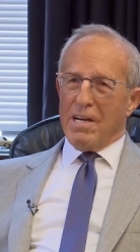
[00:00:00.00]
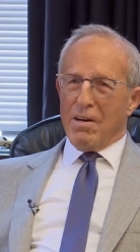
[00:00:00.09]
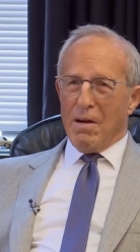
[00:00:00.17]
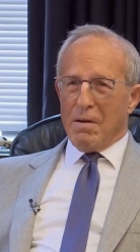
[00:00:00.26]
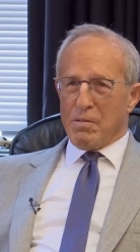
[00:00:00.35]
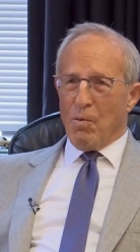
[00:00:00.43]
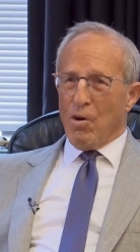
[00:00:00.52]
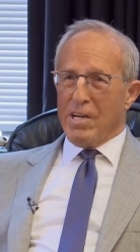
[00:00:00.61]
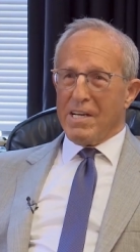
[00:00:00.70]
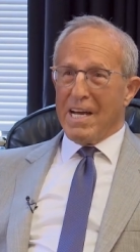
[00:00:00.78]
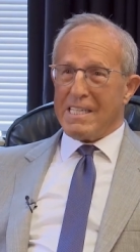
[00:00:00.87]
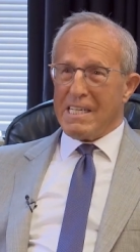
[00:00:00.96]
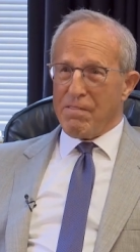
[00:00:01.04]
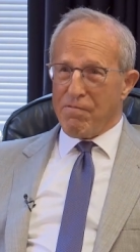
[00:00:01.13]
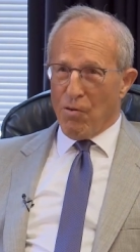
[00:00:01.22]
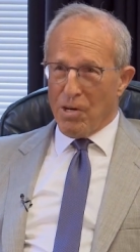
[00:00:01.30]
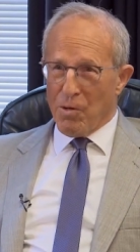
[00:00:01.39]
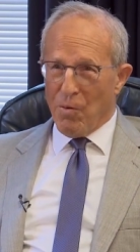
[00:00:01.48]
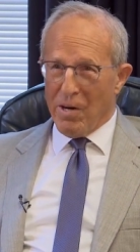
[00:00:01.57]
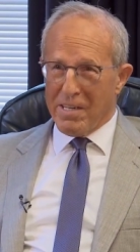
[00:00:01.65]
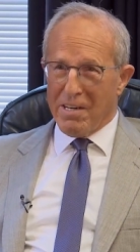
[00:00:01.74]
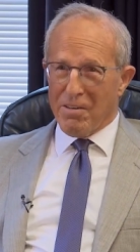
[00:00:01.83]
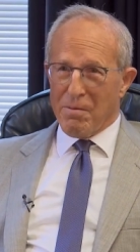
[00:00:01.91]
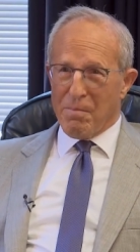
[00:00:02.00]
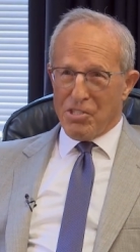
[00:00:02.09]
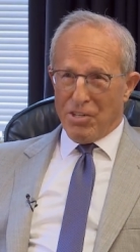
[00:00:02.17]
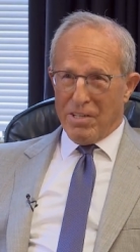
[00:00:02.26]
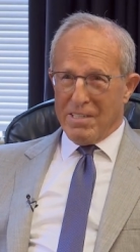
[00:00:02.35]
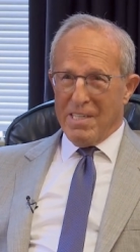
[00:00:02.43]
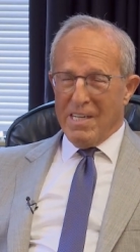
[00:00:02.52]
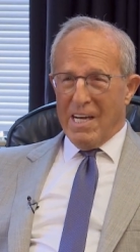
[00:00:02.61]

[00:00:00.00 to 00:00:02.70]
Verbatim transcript: here. I was born in 1941 here in Michigan.